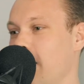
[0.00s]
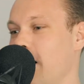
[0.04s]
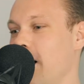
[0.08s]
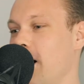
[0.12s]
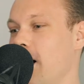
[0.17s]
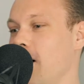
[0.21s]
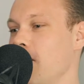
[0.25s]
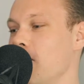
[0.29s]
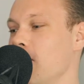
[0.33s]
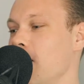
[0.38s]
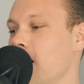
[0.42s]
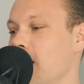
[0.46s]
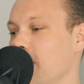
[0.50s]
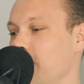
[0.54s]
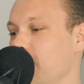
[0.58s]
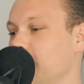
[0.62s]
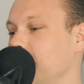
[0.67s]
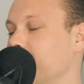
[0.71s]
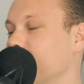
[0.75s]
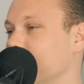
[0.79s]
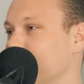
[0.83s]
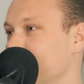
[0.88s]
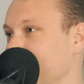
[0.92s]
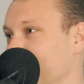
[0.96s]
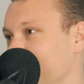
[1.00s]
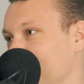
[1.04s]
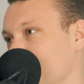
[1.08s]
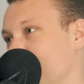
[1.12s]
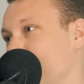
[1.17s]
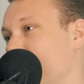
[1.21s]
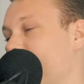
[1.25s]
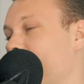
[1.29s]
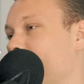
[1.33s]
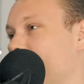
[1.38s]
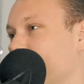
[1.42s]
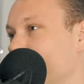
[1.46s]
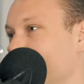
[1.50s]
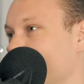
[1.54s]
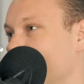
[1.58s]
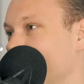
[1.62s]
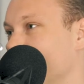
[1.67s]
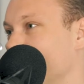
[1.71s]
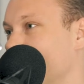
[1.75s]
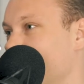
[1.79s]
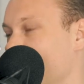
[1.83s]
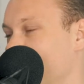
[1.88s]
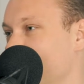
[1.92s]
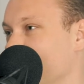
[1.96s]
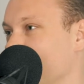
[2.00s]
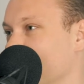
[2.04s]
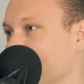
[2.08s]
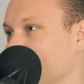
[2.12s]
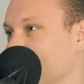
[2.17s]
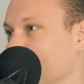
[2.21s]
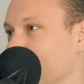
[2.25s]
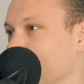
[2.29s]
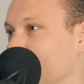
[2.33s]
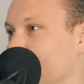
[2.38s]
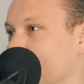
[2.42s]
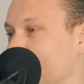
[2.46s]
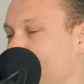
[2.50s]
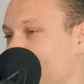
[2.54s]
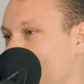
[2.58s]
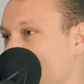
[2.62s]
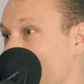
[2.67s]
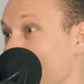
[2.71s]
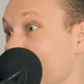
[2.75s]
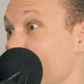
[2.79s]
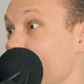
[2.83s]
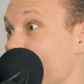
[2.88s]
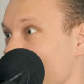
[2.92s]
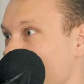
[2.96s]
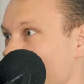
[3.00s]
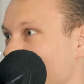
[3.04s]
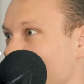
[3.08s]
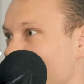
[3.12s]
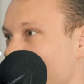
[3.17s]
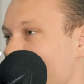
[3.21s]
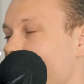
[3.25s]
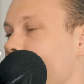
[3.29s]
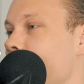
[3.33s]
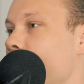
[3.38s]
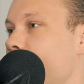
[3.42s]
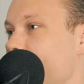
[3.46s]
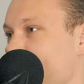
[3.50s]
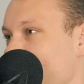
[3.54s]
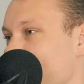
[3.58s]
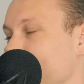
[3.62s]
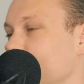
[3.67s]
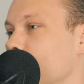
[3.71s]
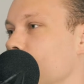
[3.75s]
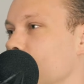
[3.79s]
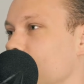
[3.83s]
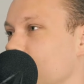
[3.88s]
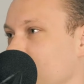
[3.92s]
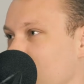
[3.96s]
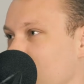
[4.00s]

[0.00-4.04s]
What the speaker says: I think that's definitely a part of it. I think there's also a very real thing to this